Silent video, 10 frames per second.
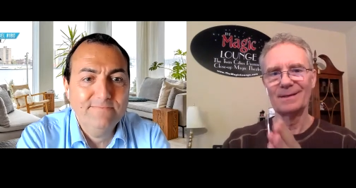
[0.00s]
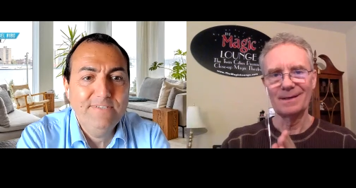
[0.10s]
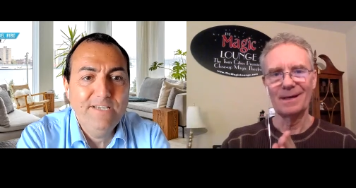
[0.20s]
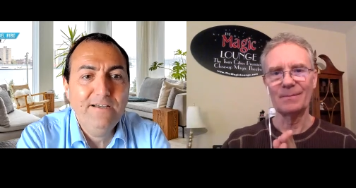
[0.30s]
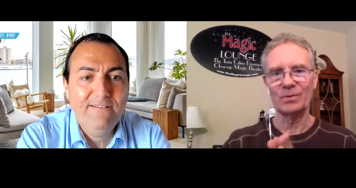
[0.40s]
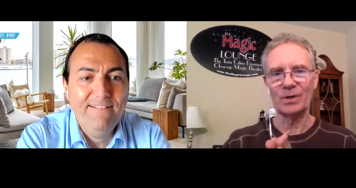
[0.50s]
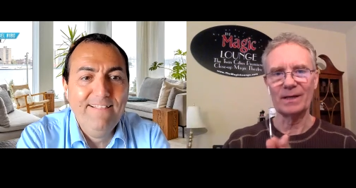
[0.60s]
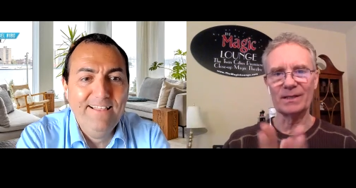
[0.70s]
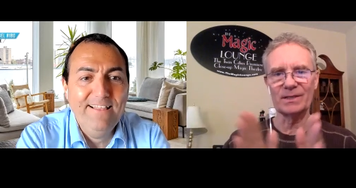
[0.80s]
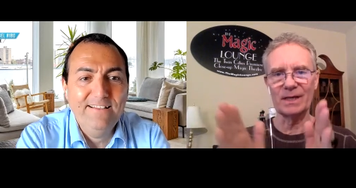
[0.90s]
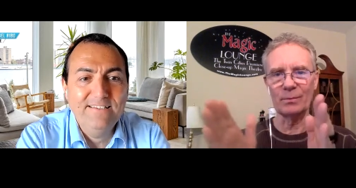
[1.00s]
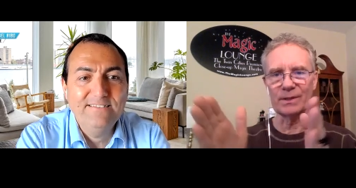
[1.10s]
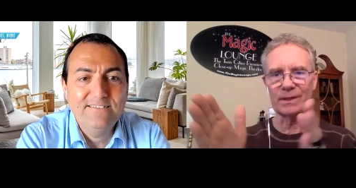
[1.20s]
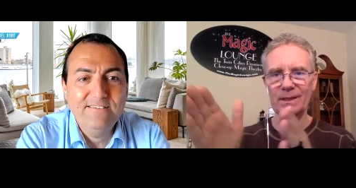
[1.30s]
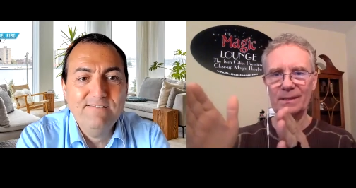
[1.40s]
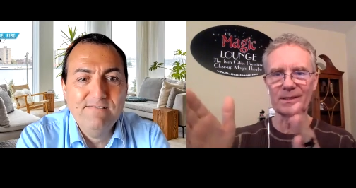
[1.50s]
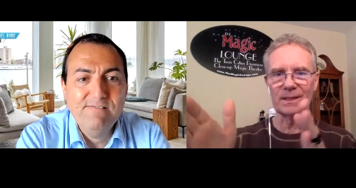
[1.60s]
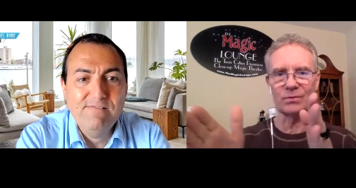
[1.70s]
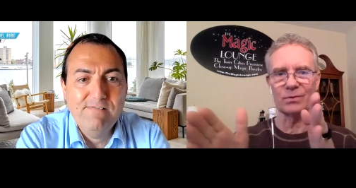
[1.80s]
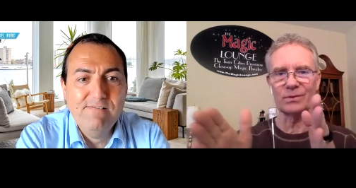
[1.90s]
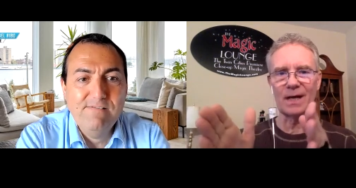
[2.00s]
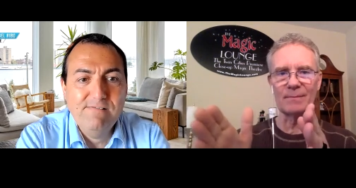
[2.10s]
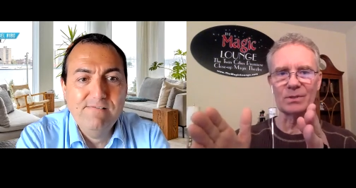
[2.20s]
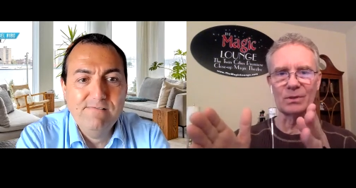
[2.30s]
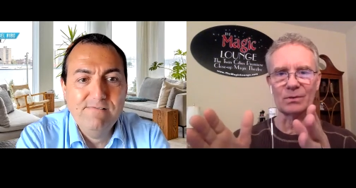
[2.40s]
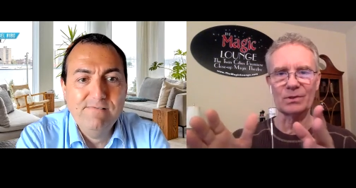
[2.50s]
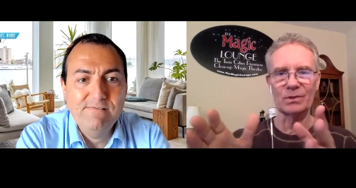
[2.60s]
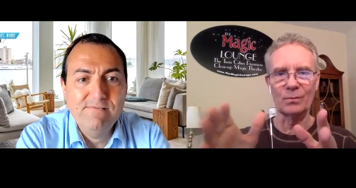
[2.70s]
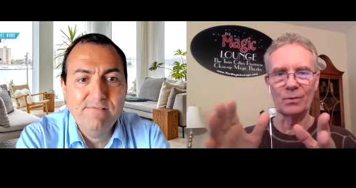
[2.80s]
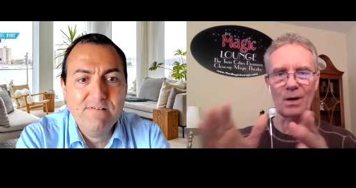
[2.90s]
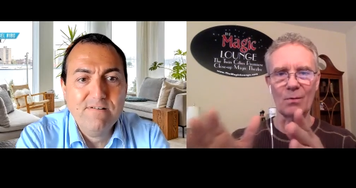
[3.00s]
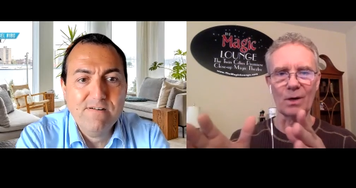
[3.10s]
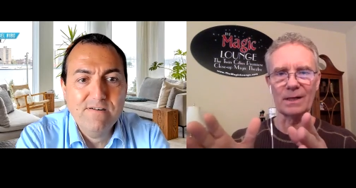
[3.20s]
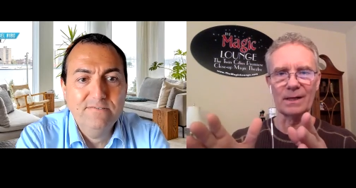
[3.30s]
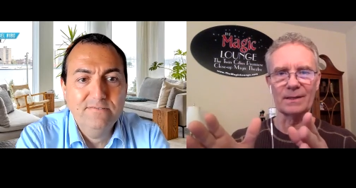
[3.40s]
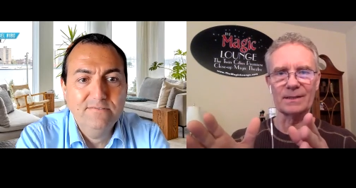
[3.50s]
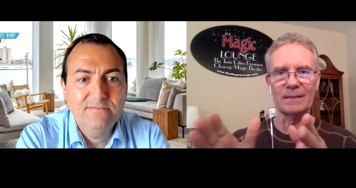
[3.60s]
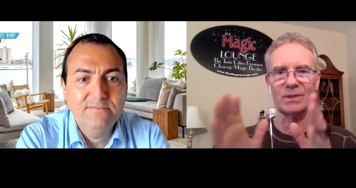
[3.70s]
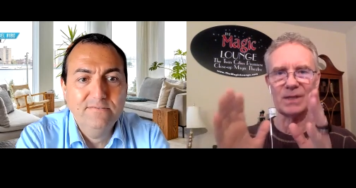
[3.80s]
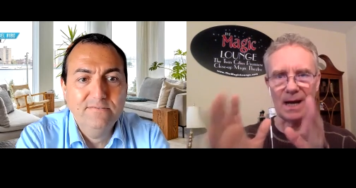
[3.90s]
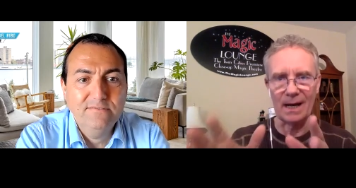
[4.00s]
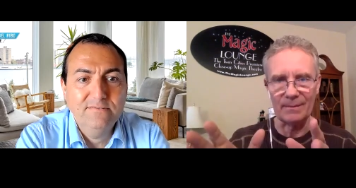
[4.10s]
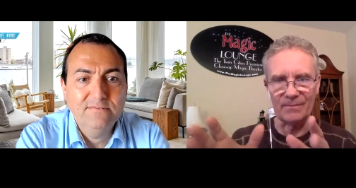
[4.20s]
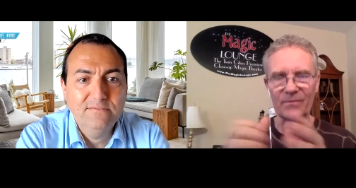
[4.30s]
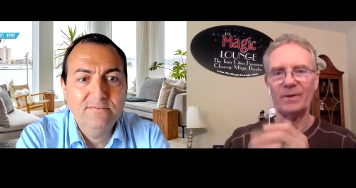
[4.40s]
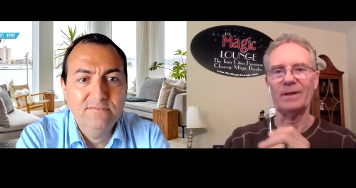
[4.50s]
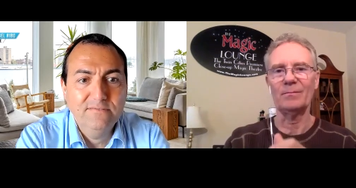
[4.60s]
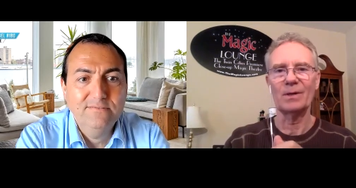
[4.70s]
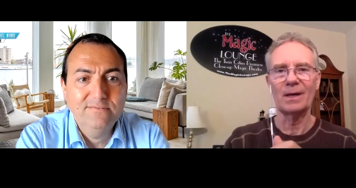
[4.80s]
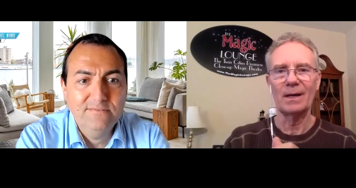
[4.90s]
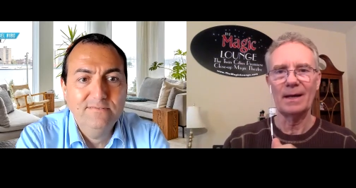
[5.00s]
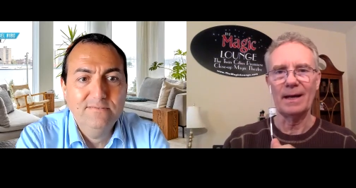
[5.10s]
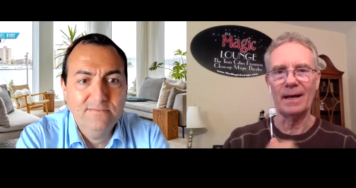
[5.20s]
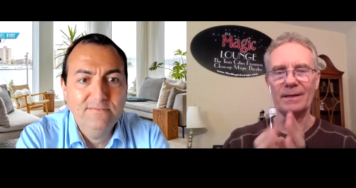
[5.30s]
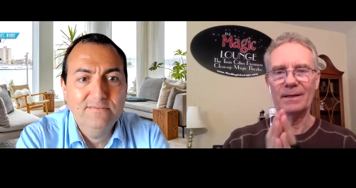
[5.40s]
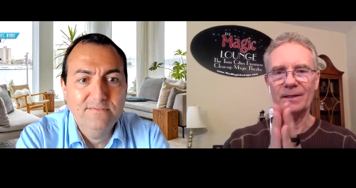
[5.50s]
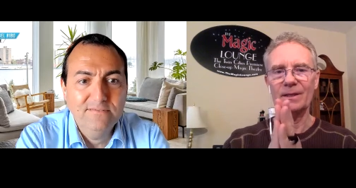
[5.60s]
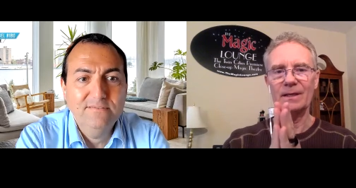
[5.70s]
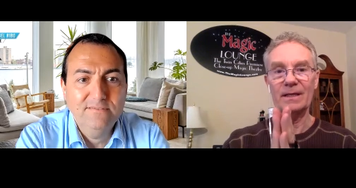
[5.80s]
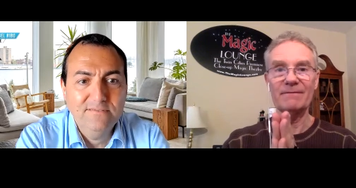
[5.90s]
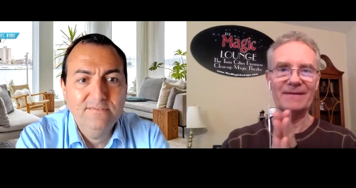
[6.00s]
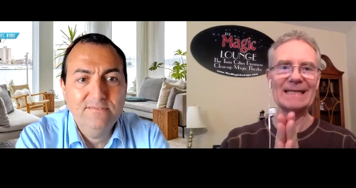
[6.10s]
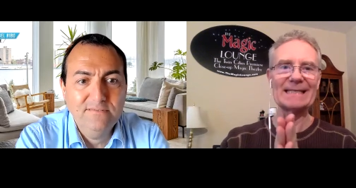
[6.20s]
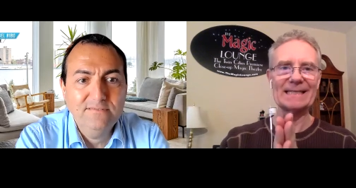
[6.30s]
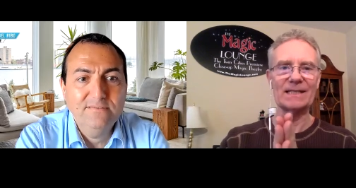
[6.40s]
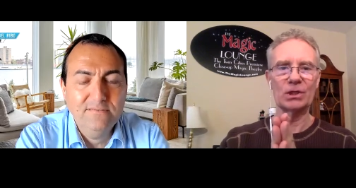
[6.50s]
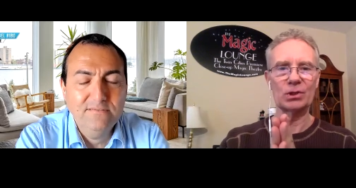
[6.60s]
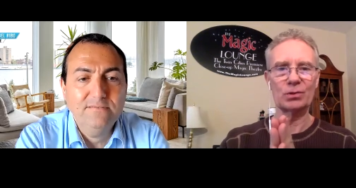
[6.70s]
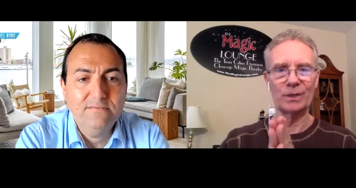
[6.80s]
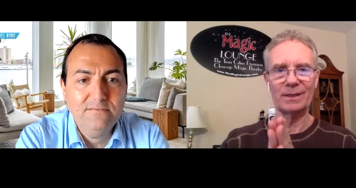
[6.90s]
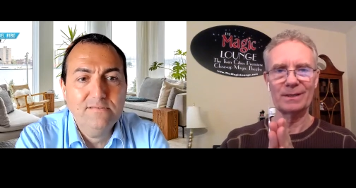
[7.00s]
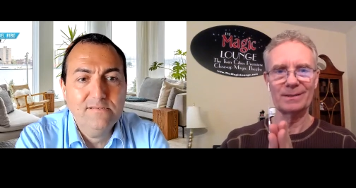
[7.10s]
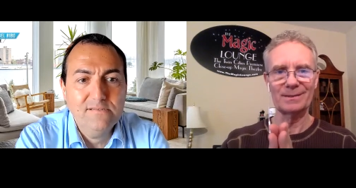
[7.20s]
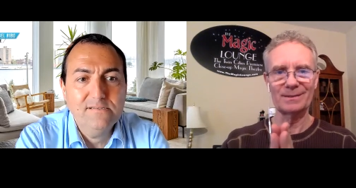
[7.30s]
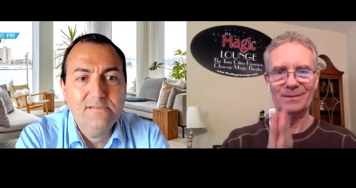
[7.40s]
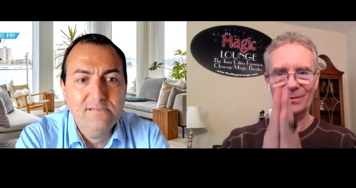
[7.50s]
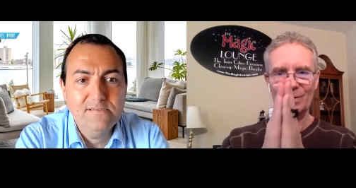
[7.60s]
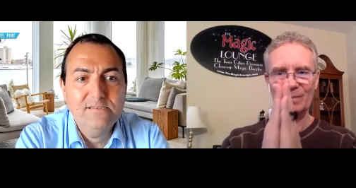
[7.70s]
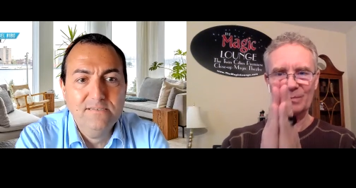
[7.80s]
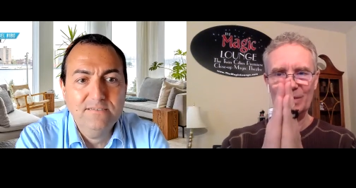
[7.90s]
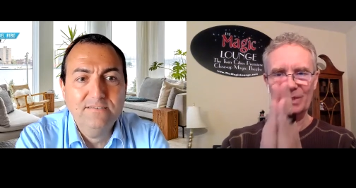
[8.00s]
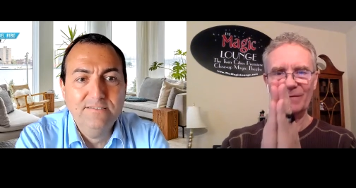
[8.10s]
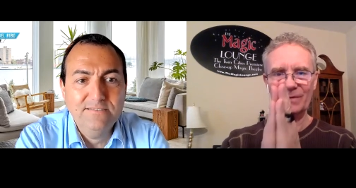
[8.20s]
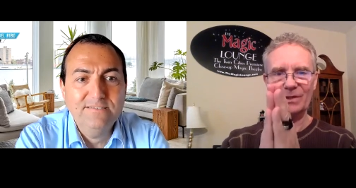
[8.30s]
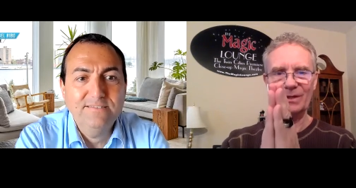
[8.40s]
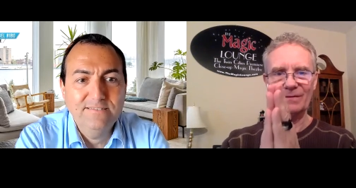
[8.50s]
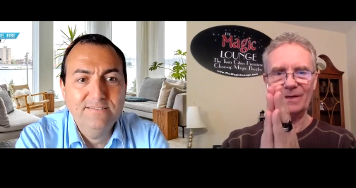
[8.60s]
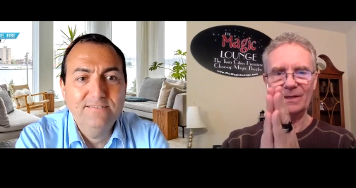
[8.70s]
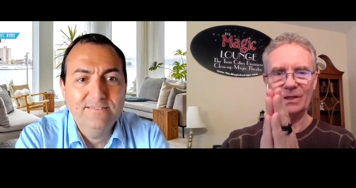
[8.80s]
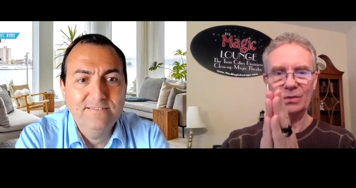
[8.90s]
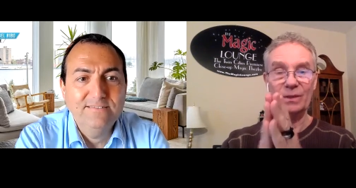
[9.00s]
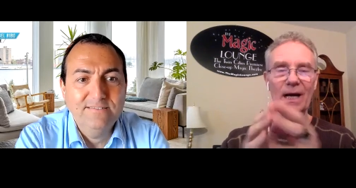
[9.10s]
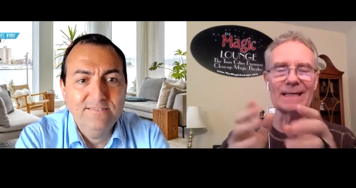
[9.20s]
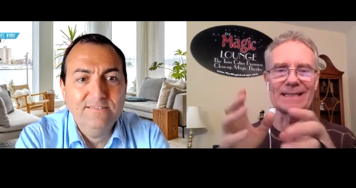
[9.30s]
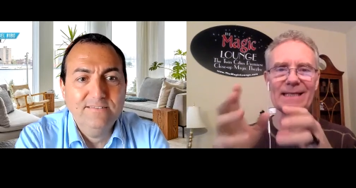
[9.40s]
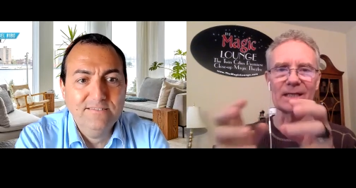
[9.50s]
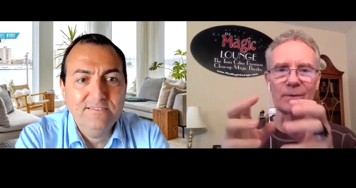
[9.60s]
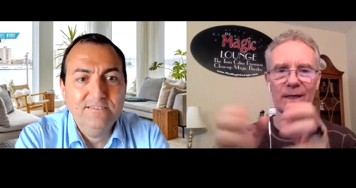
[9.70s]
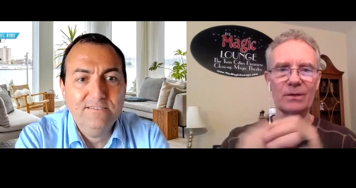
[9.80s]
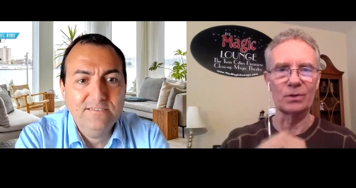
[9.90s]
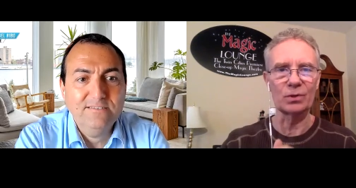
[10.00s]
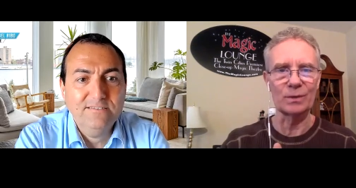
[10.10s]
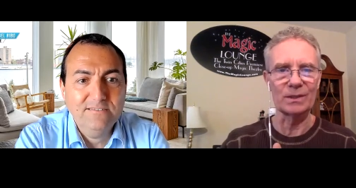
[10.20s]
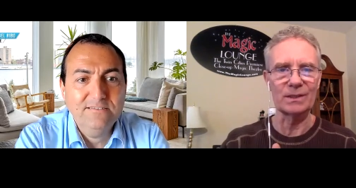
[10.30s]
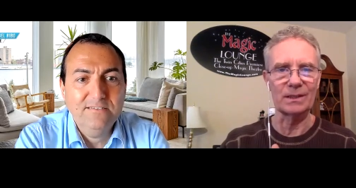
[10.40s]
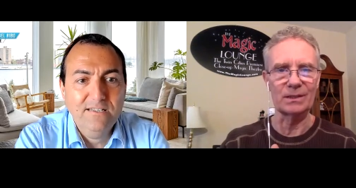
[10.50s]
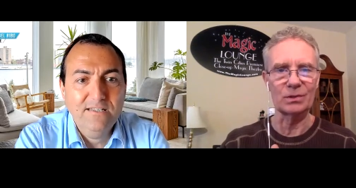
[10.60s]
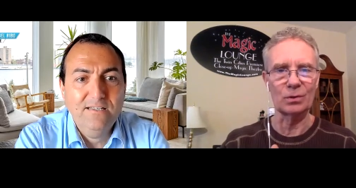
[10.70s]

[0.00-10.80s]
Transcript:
Speaker 1: Yeah. Trying to stay within the central time zone so that we're all working on the same time frame and in the event industry. So I'm specific to the event industry, ideally right here in the Twin Cities.